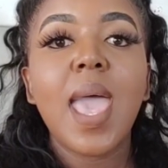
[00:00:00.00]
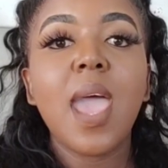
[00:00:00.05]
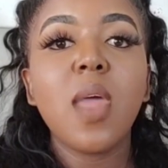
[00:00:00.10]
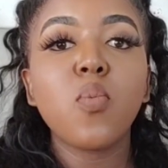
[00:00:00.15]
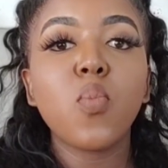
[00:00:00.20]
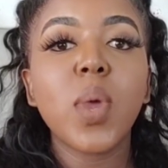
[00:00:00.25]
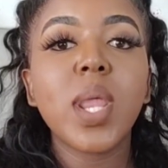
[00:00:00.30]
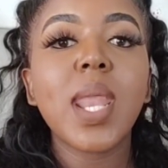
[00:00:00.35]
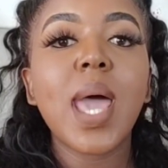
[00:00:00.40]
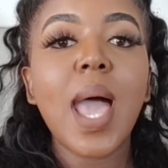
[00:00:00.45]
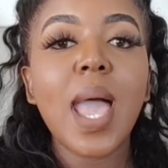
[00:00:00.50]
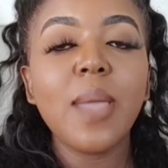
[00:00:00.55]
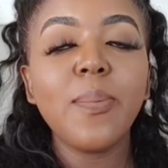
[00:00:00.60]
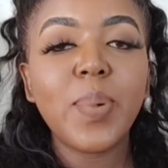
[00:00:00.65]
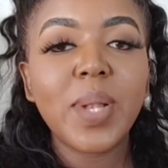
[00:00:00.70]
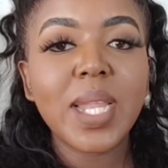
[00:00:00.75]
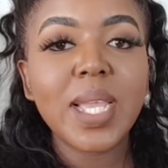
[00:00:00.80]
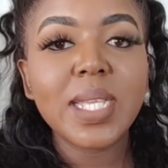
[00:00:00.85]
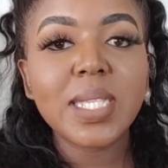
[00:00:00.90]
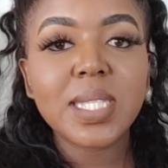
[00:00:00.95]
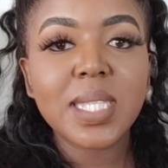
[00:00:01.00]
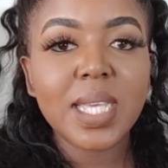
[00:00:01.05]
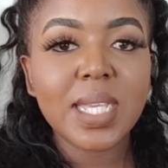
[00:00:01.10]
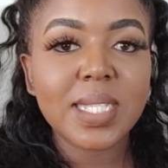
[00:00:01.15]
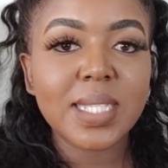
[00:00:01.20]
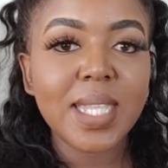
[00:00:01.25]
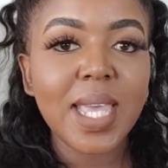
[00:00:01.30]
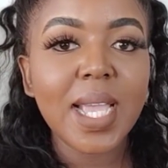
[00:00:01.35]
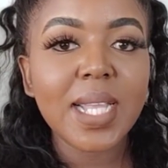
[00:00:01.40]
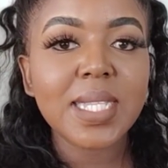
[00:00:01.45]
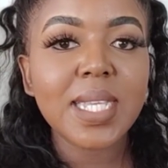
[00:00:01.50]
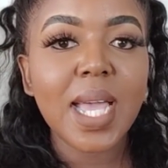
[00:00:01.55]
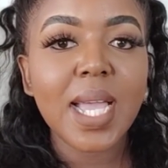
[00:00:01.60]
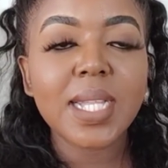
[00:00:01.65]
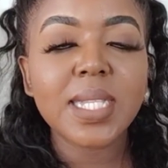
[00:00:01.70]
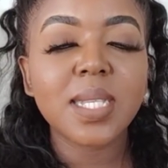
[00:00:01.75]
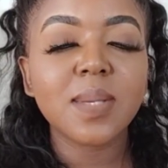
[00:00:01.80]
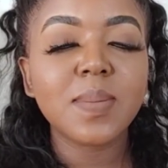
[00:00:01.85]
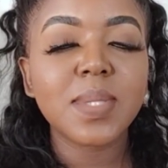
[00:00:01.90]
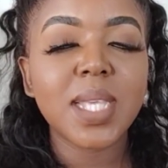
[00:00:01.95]
And when I place the exact
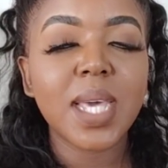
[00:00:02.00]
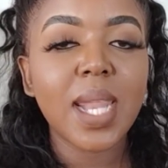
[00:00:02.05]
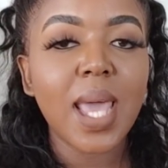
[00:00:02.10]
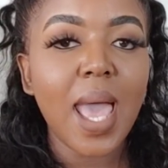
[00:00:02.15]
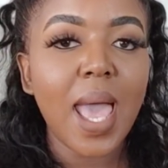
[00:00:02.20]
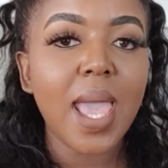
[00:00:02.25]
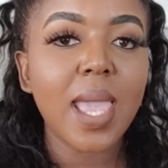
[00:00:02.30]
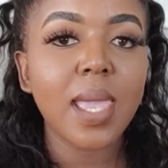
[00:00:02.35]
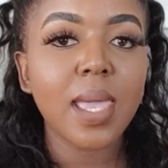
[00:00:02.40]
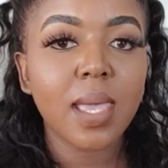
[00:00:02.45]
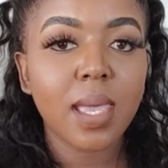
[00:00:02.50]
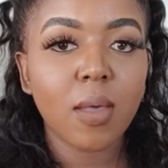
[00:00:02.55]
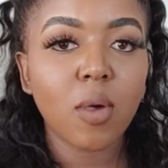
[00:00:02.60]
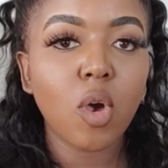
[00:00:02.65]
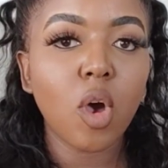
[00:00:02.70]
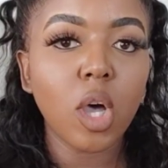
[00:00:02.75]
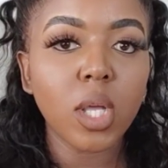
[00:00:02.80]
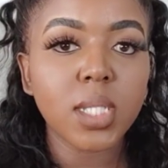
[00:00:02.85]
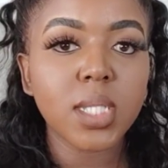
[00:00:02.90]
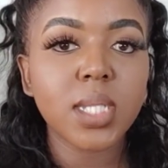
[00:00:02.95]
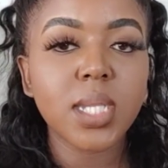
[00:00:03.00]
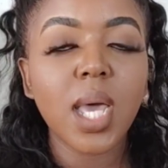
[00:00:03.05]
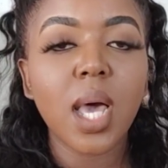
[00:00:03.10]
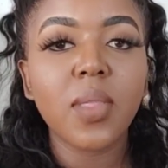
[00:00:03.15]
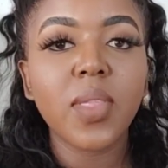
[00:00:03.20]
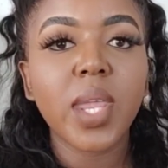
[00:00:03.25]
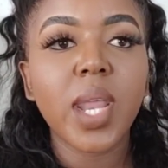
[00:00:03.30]
items that I got now,